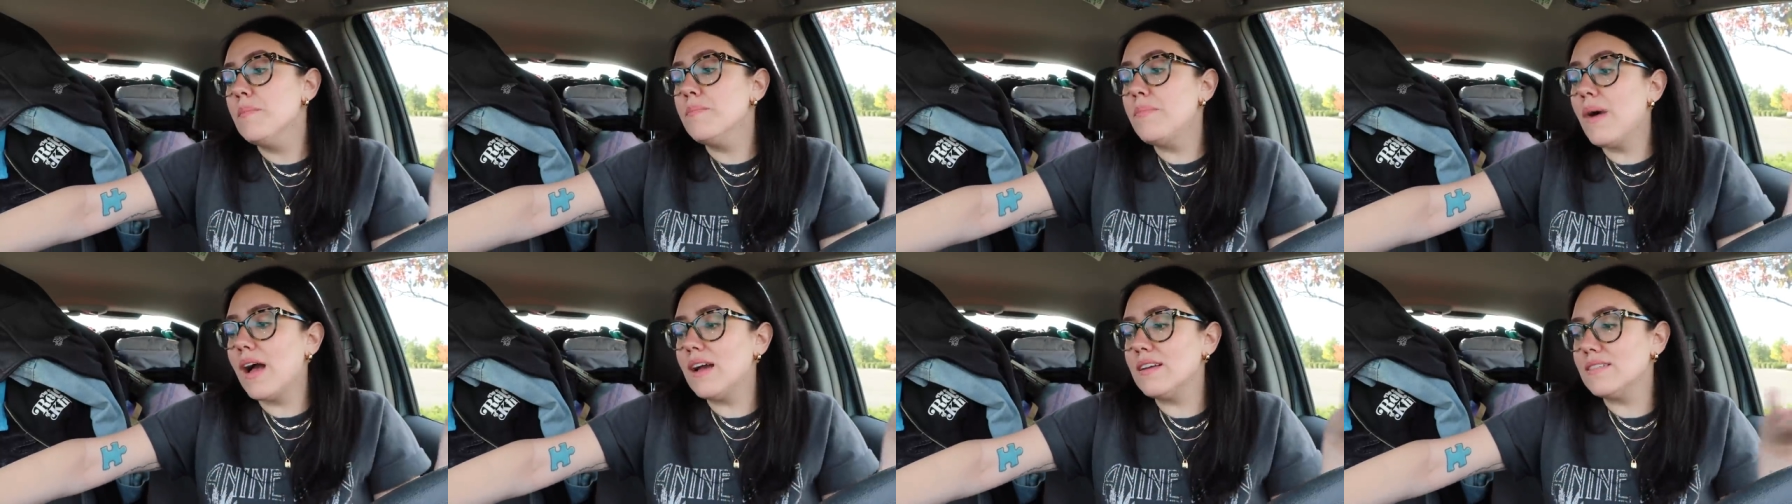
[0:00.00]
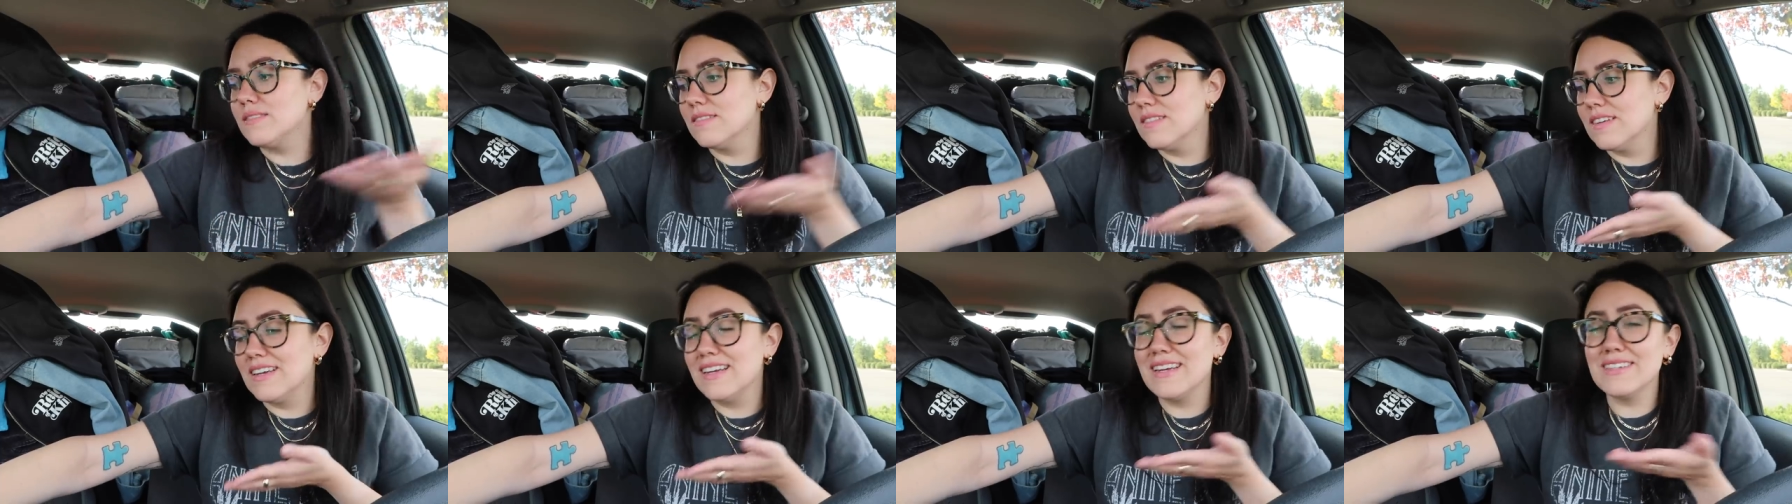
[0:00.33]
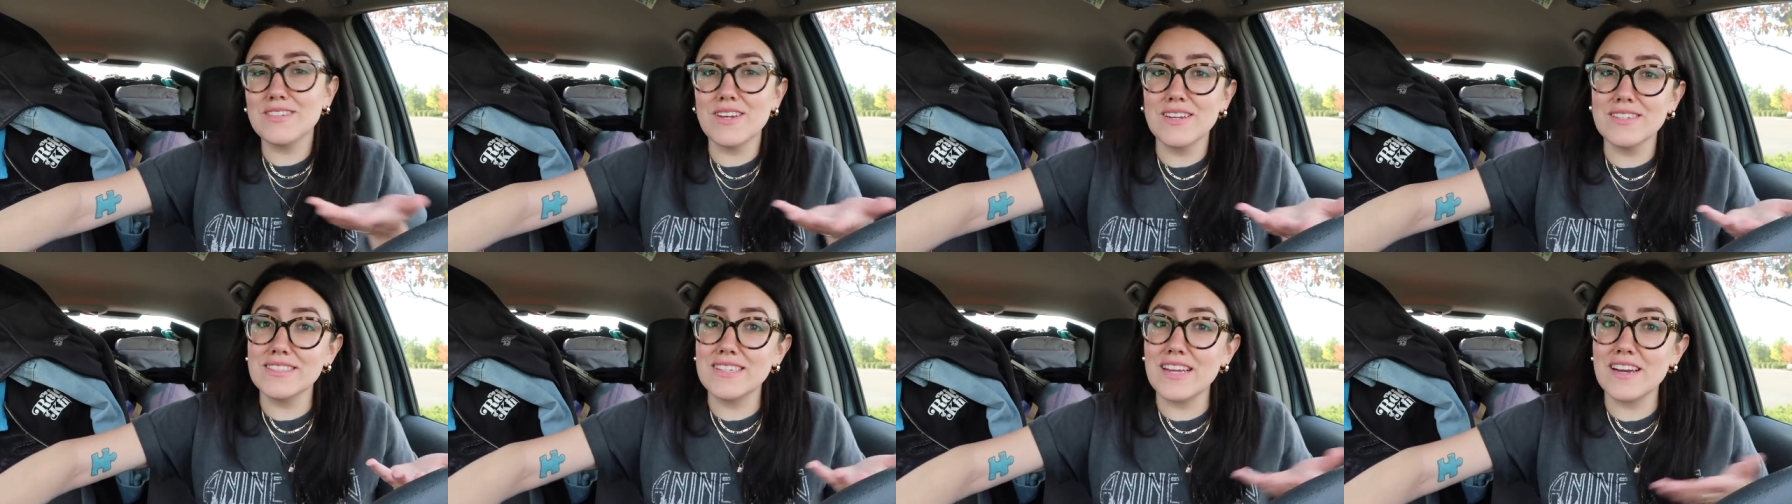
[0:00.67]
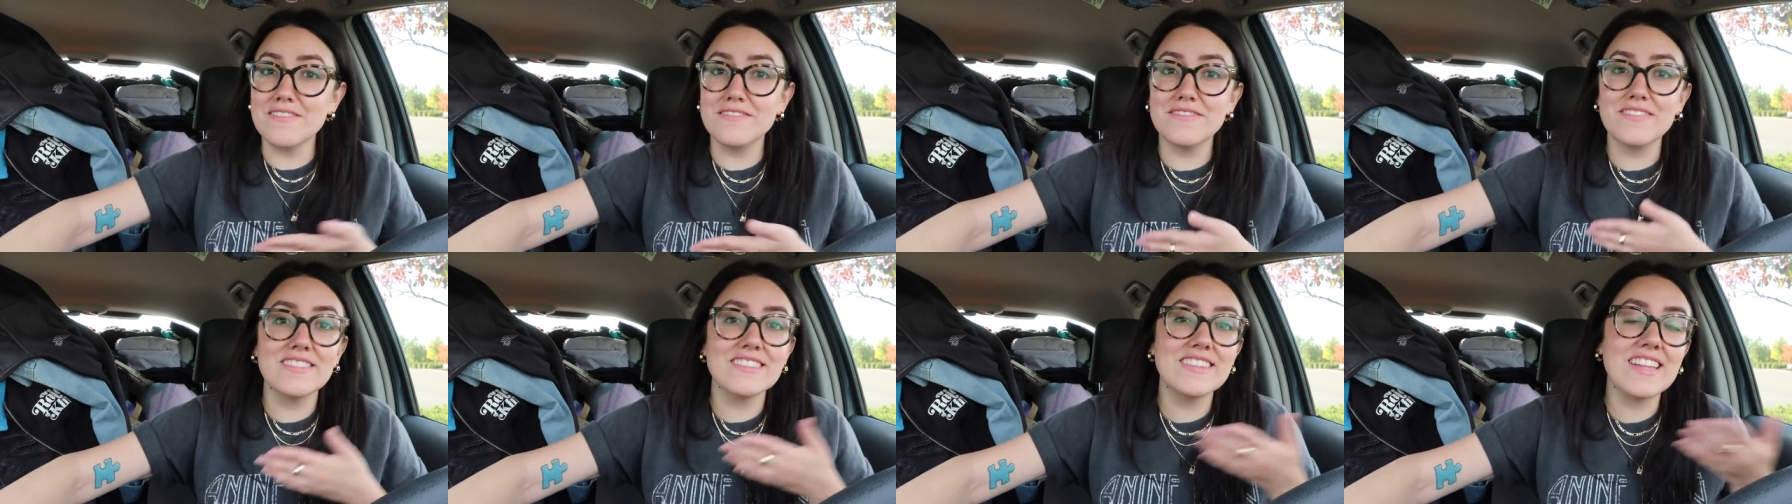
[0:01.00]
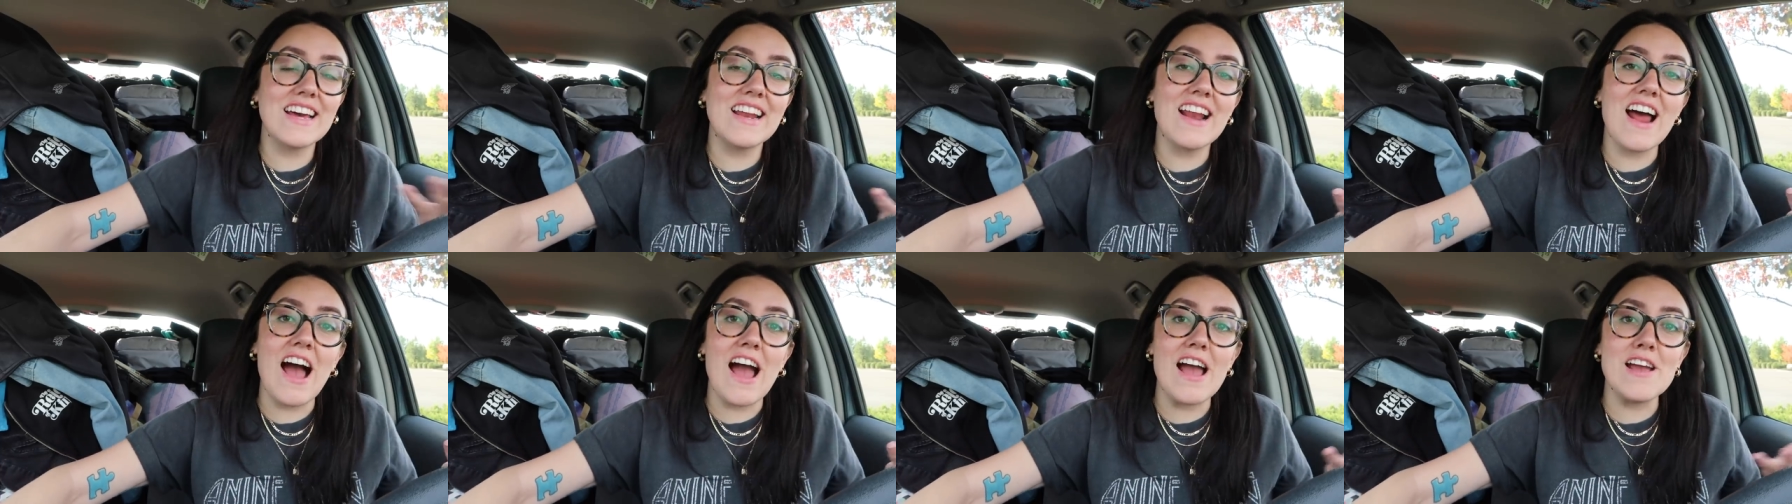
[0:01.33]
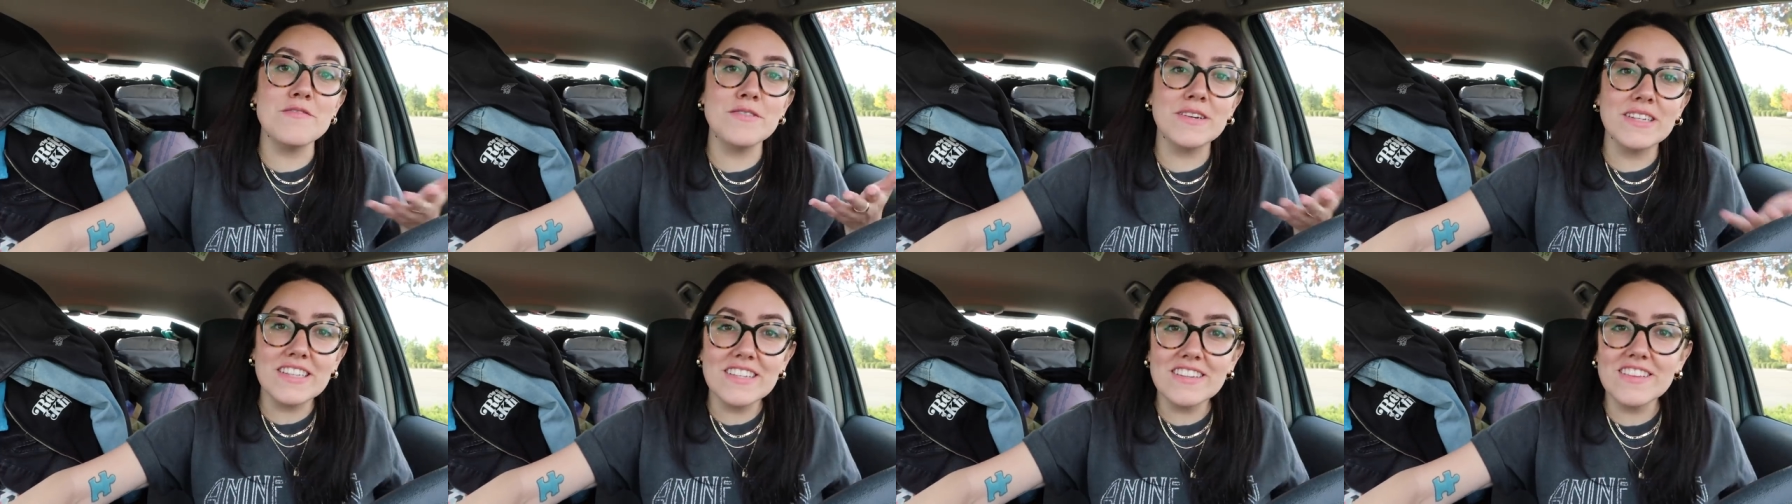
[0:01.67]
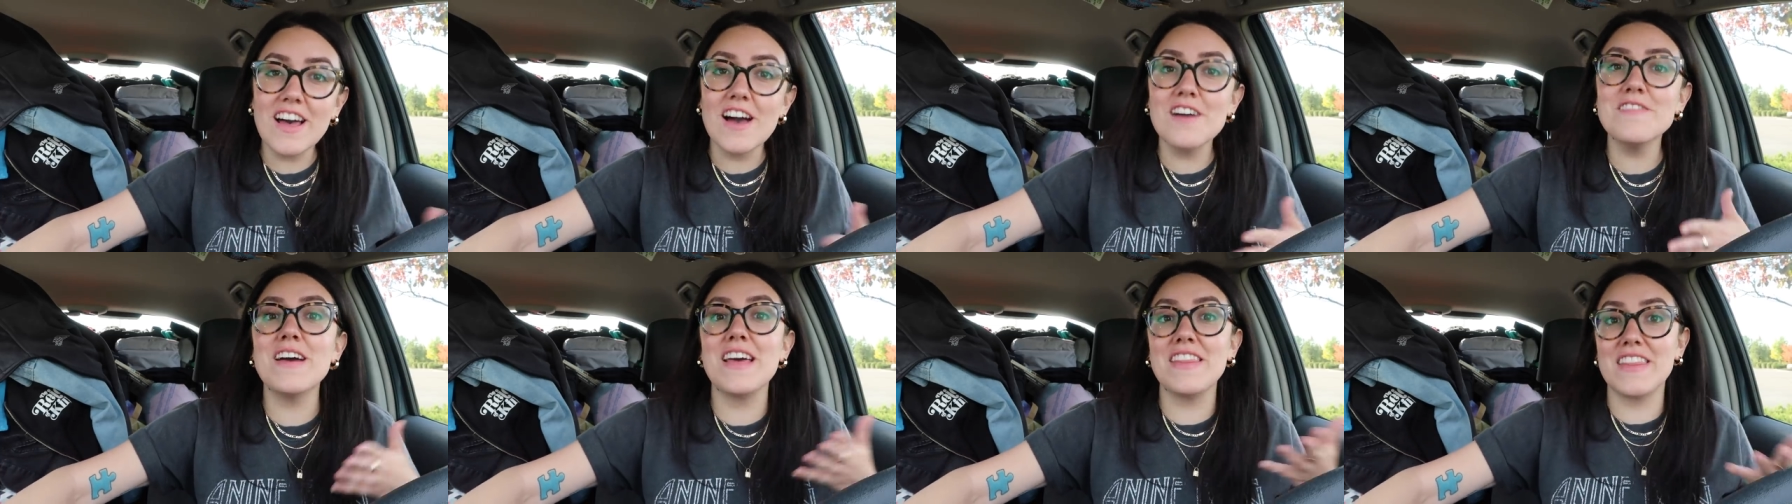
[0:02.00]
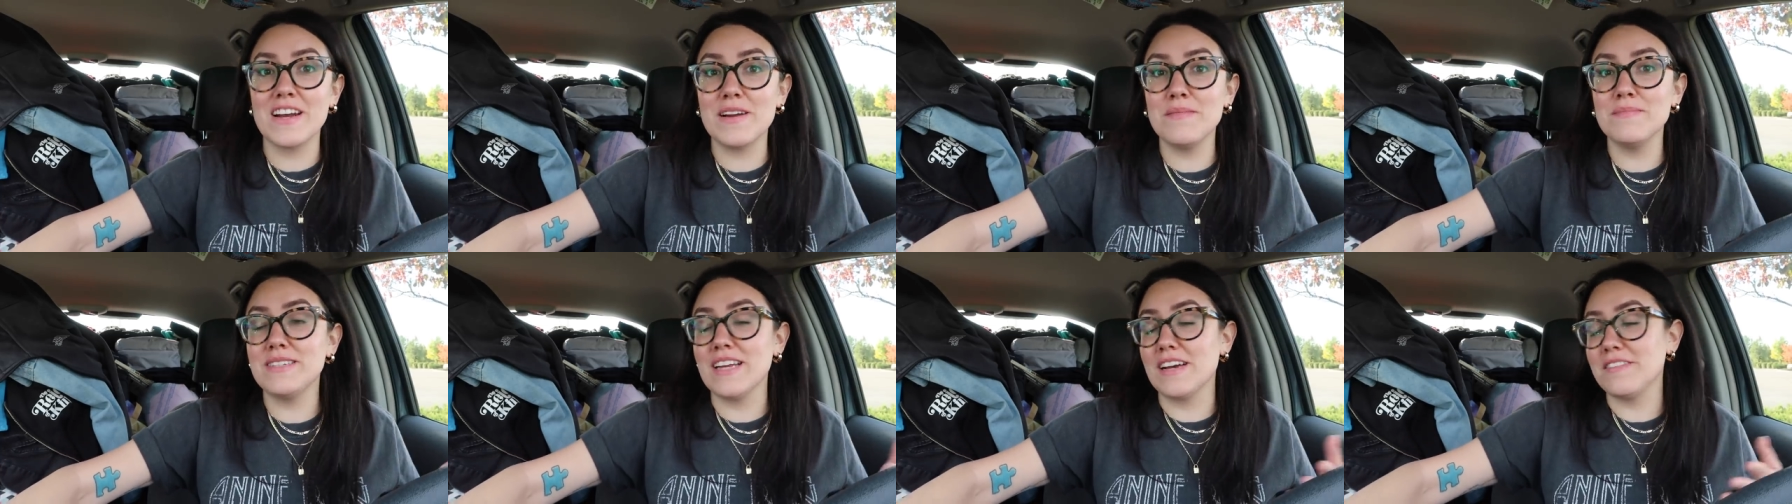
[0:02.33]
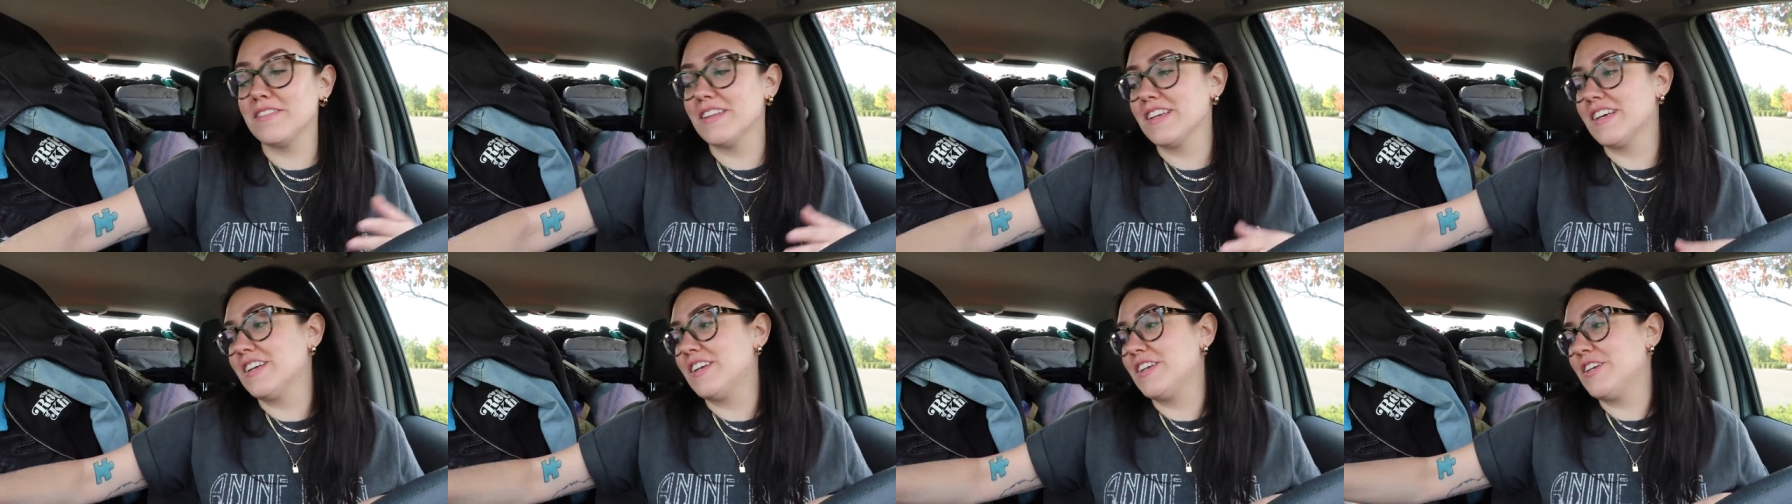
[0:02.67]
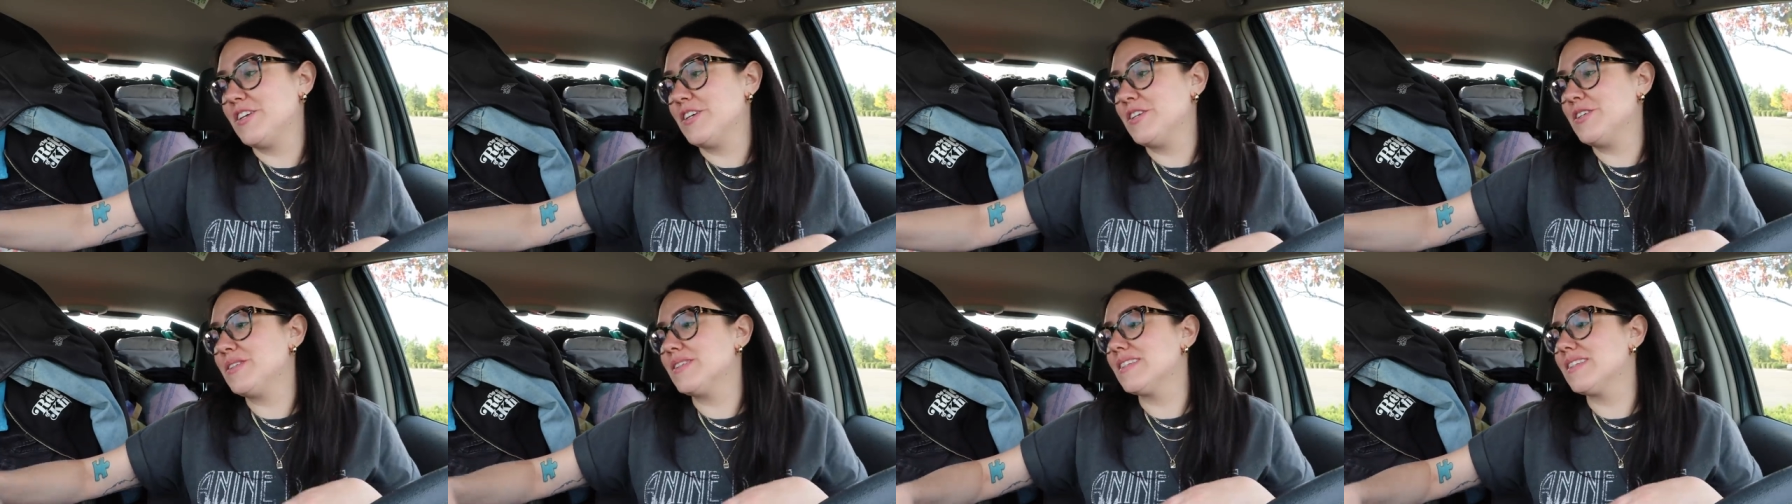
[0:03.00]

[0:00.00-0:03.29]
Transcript: but it's all stuff that I really love and that I'm definitely gonna